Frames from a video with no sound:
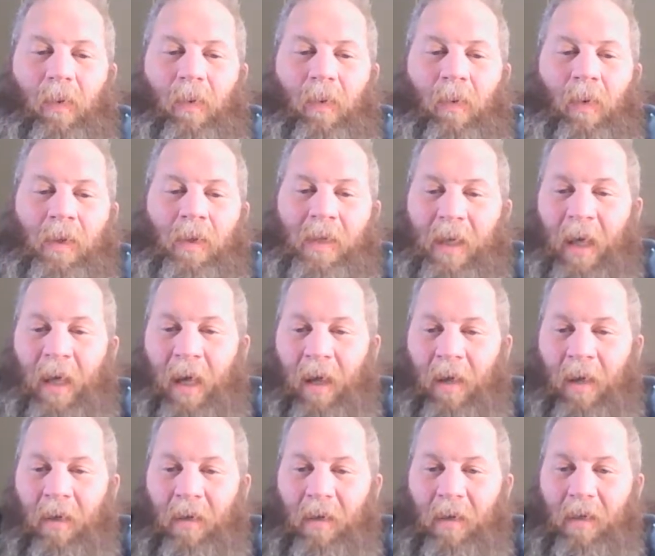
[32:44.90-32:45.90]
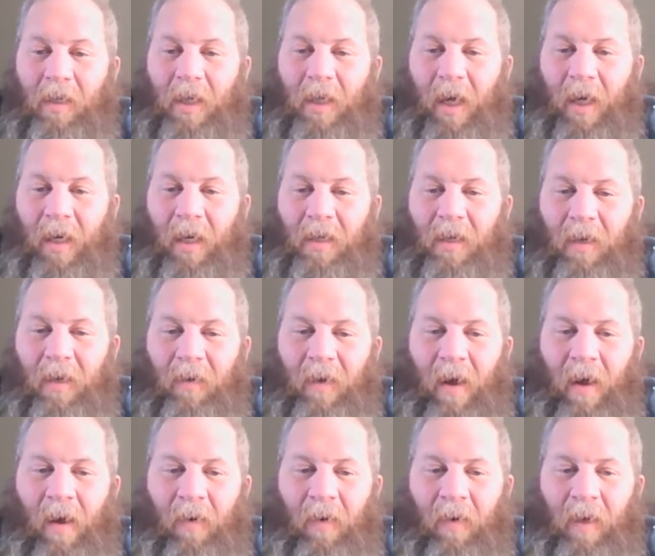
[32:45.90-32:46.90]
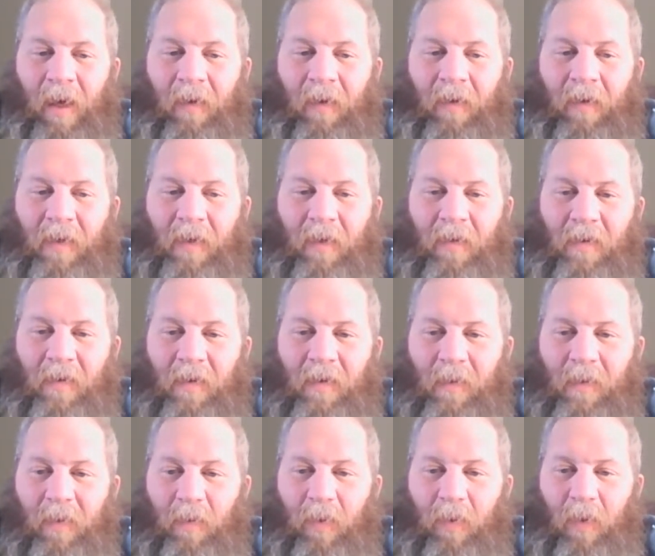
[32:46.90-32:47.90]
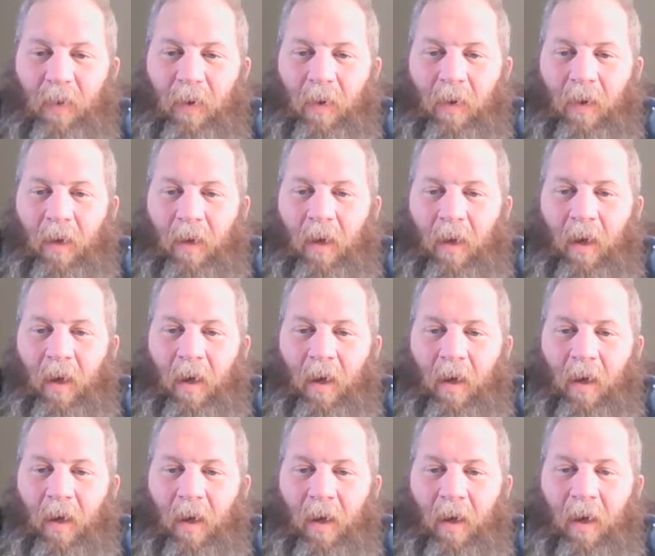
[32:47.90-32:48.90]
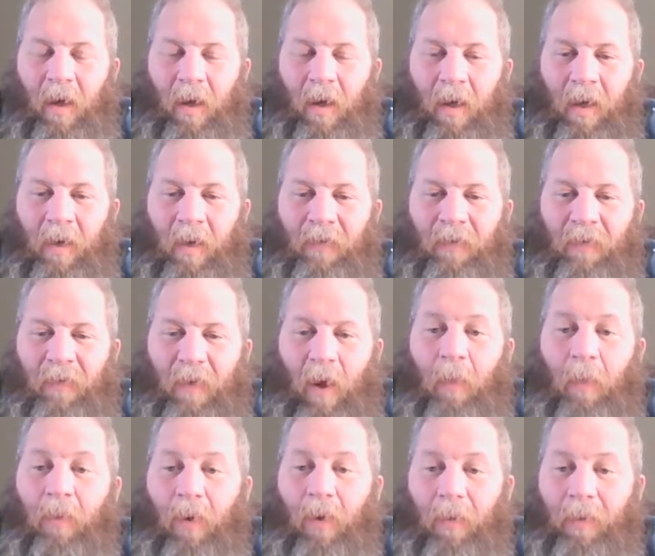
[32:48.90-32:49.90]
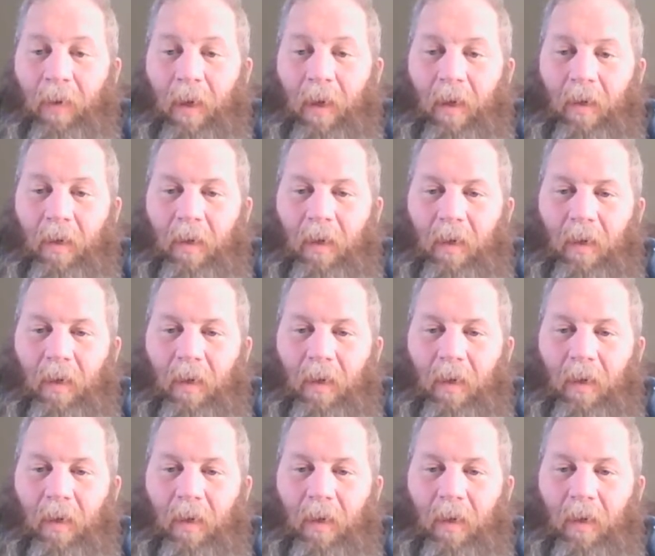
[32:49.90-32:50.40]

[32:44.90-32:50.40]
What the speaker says: once again, check each other out and give each other some support if appropriate.